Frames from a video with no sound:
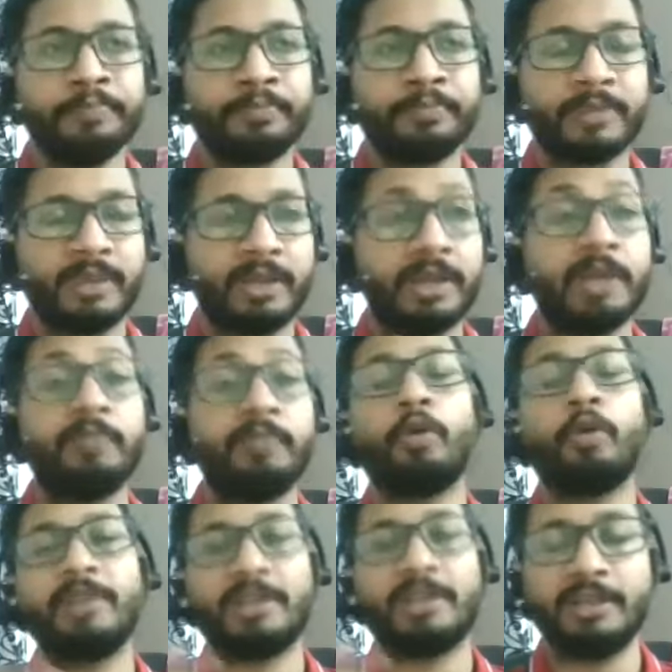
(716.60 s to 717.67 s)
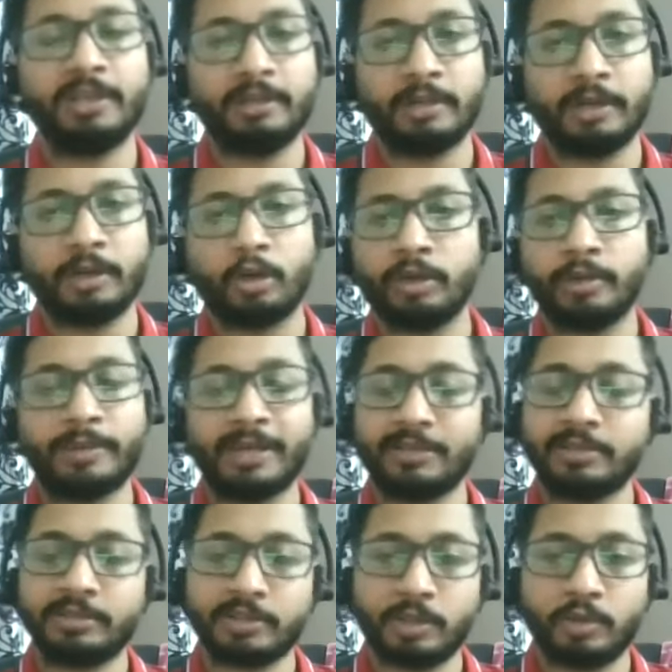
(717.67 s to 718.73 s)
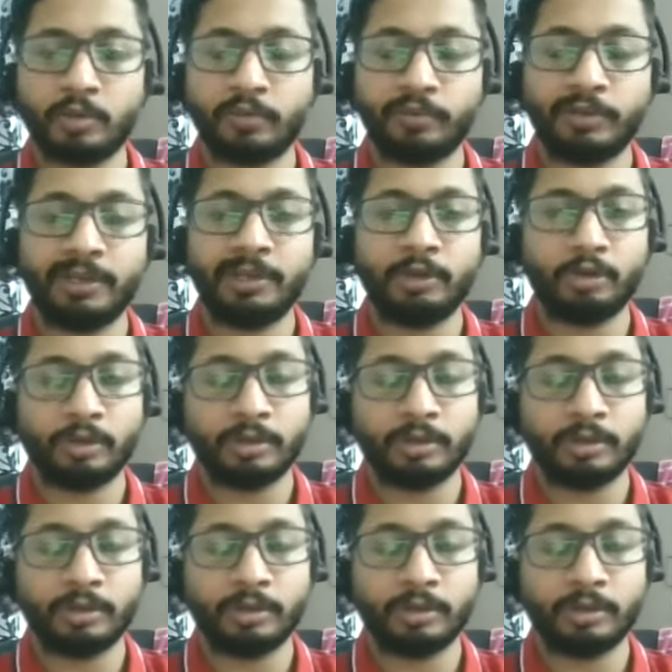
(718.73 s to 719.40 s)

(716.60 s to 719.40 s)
there, and obviously on the master server, if we